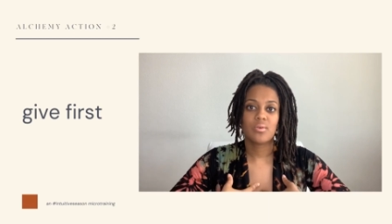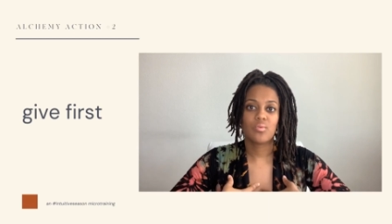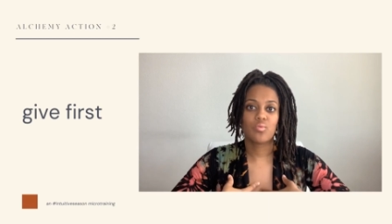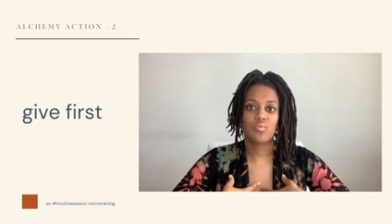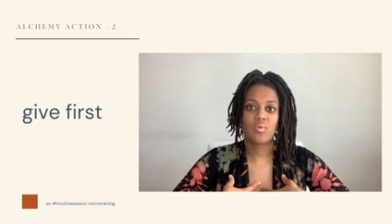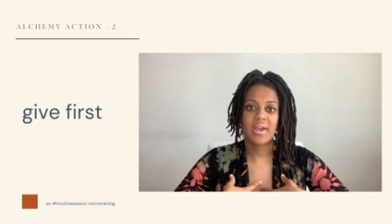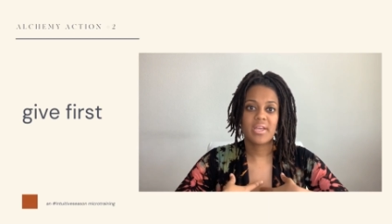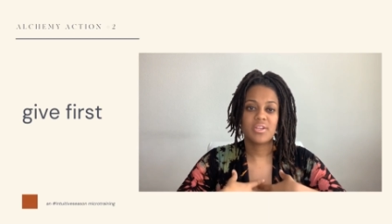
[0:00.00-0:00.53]

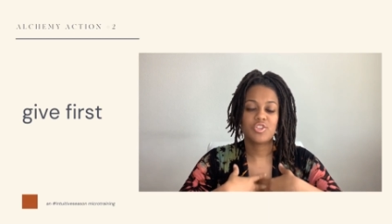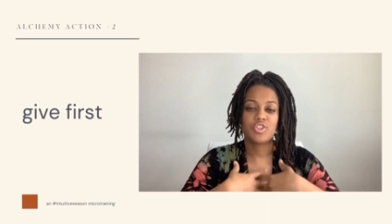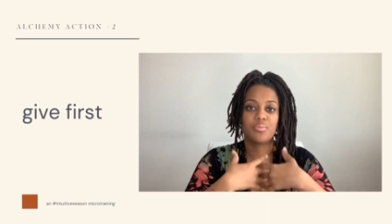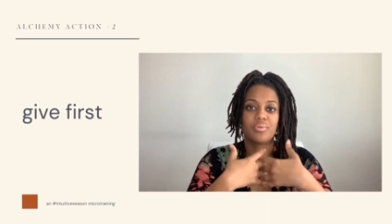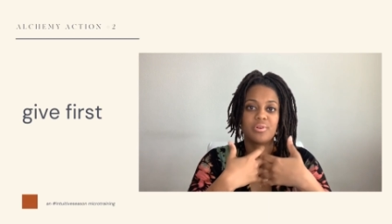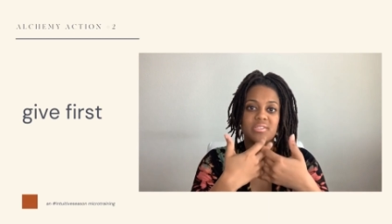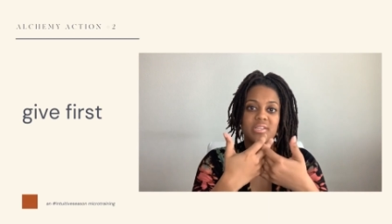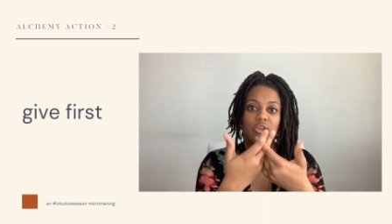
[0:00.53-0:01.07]
ready to
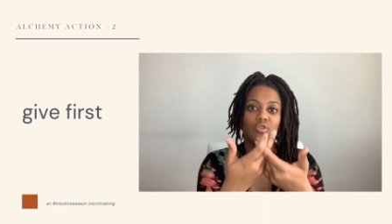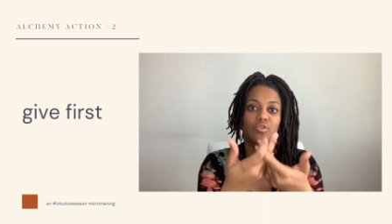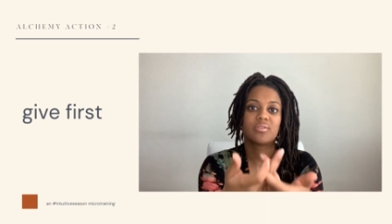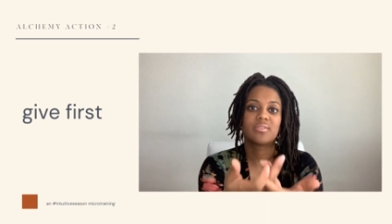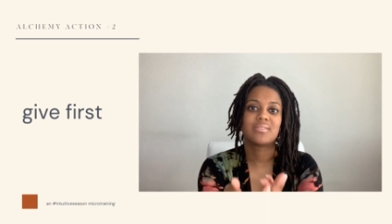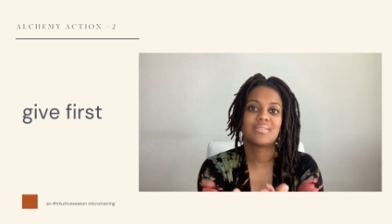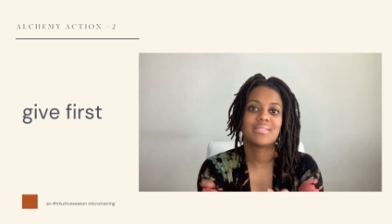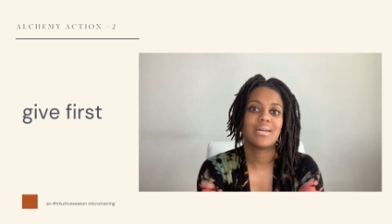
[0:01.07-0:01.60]
present
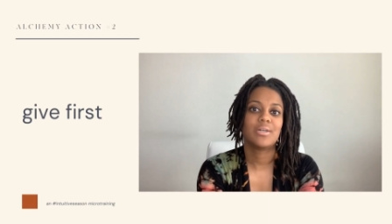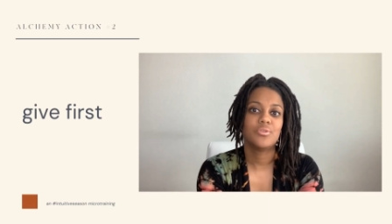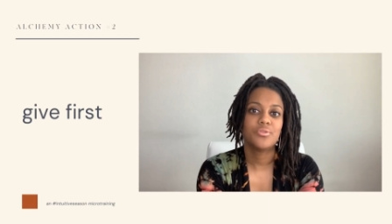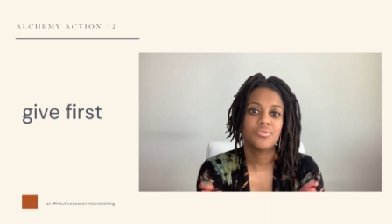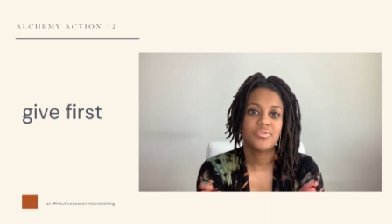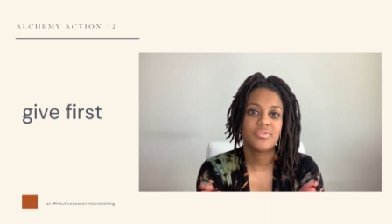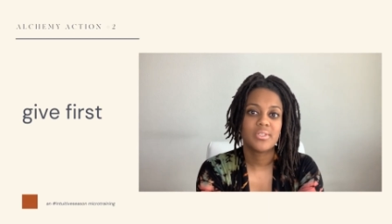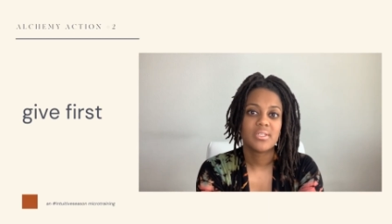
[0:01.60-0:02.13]

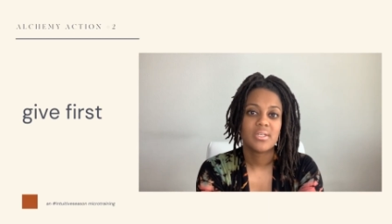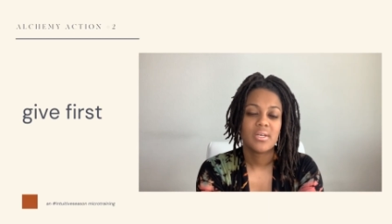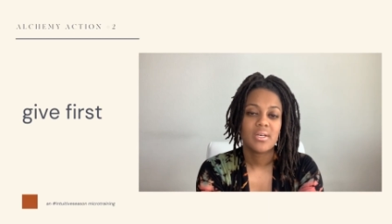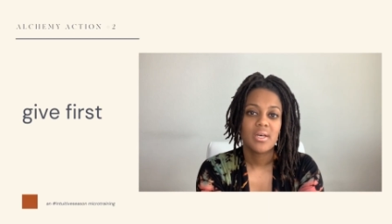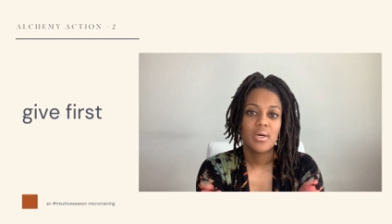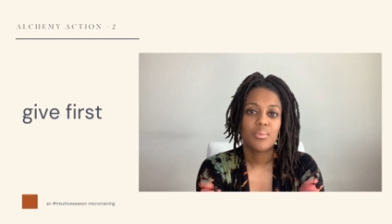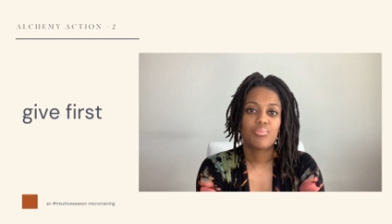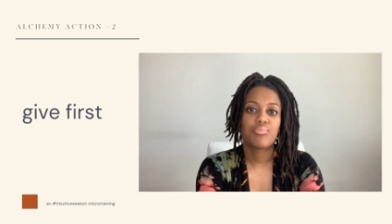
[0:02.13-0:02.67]
yourself
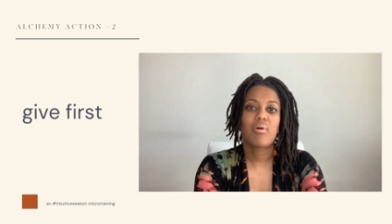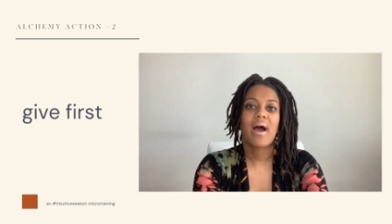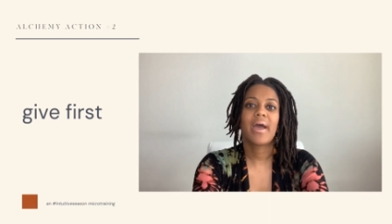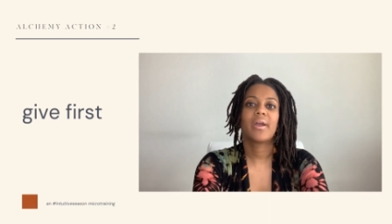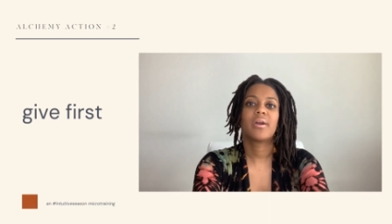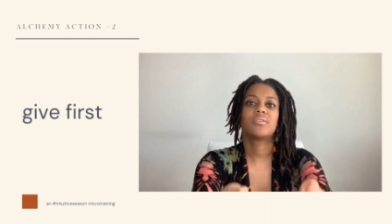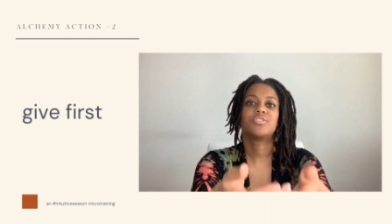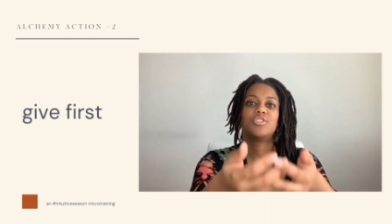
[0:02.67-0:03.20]

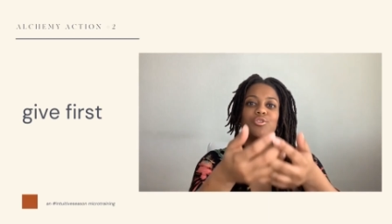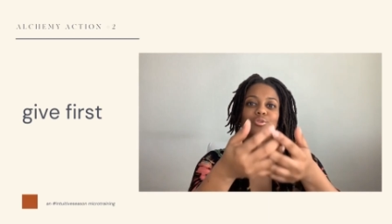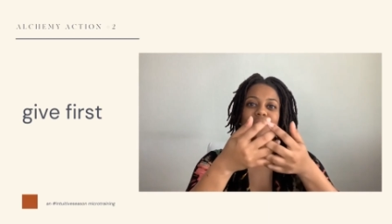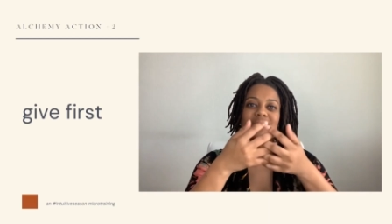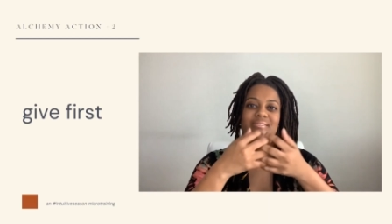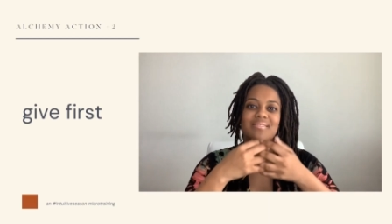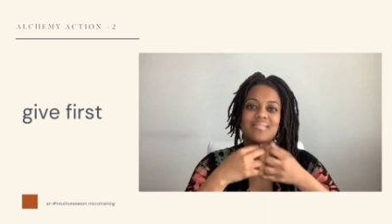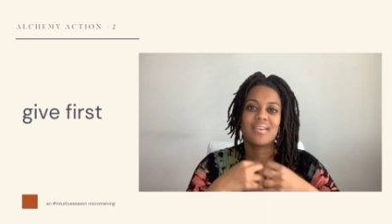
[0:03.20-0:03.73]
prior to
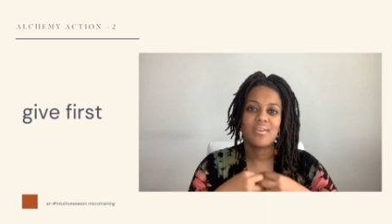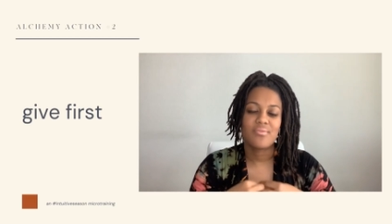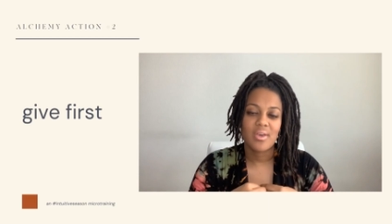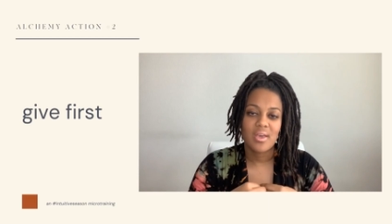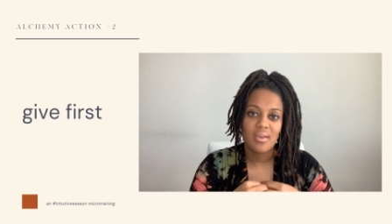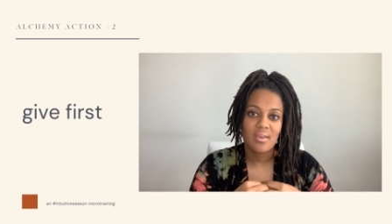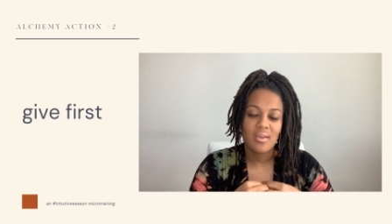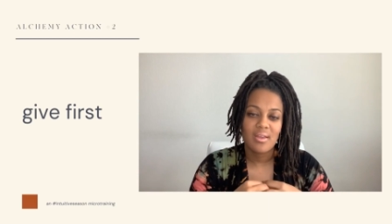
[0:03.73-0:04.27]
receiving.